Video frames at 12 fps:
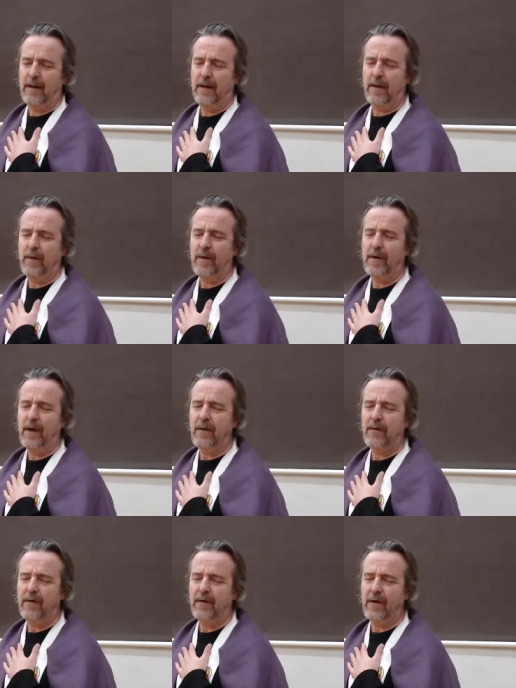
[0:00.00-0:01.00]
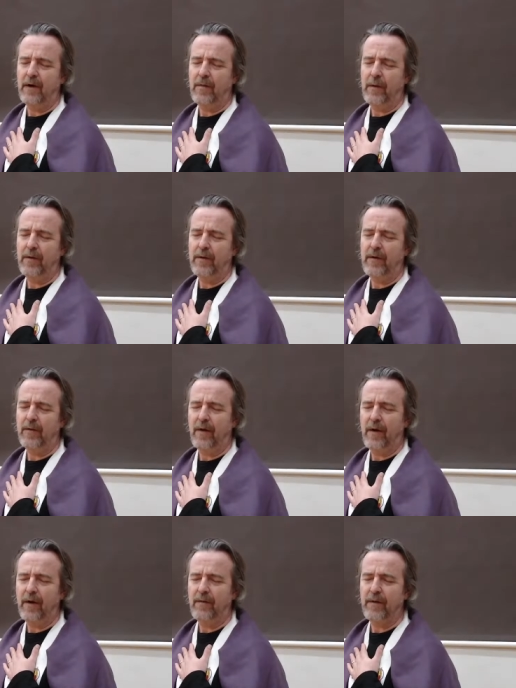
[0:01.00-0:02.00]
that we notice in our bodies.
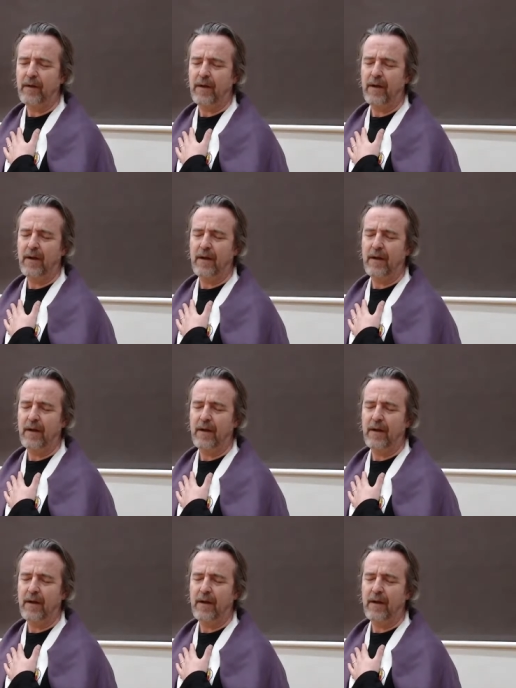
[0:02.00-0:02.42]
Very often